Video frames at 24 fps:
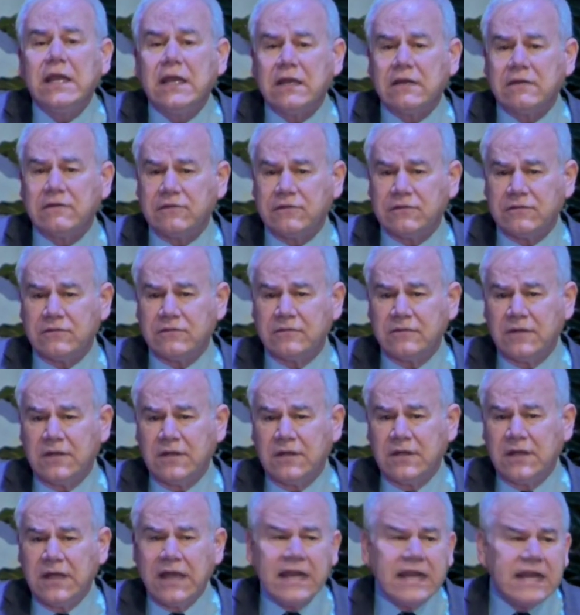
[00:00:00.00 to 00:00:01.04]
it,
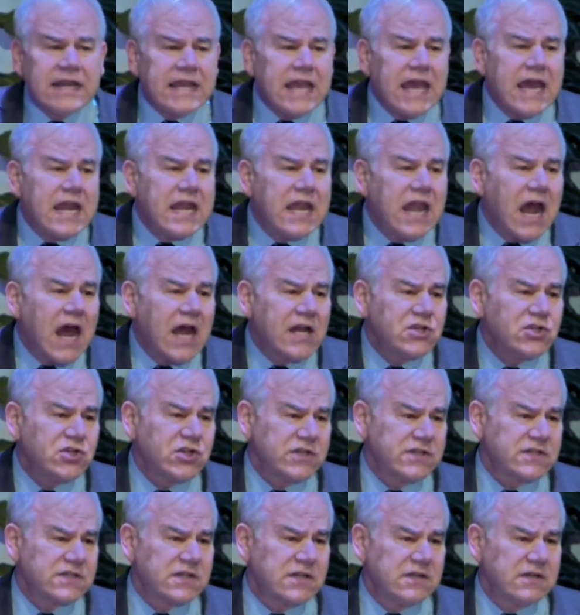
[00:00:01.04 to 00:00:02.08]
and again, not
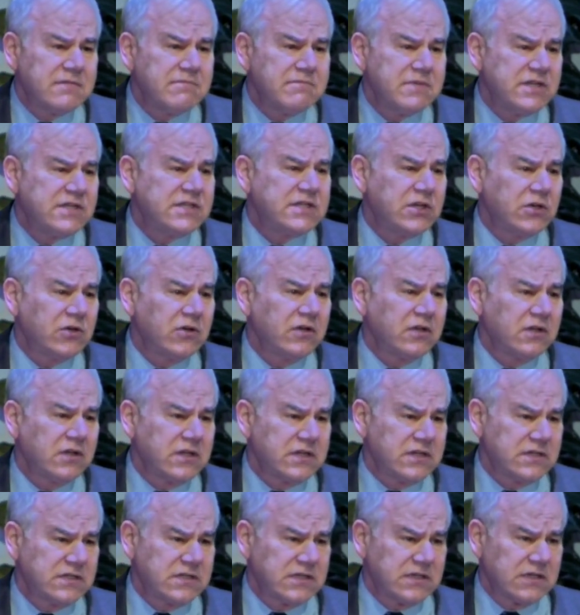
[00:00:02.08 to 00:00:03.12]
just in a
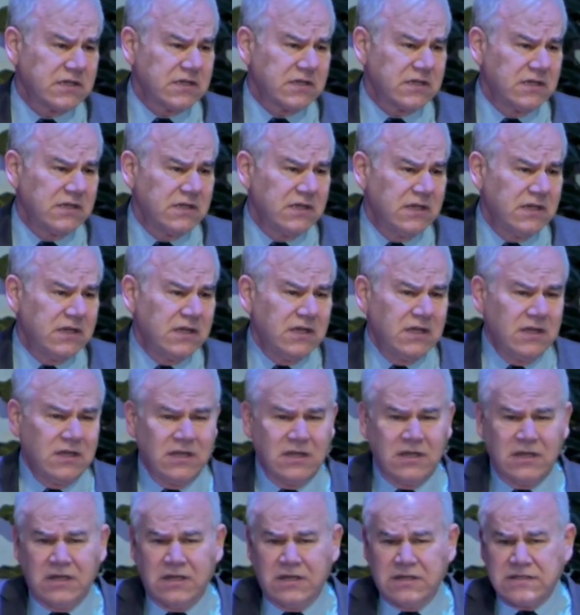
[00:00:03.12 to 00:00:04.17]
materialistic
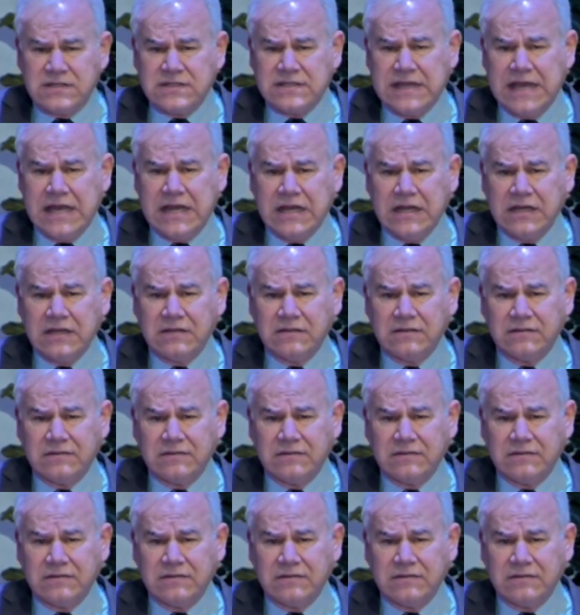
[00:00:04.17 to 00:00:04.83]
setting,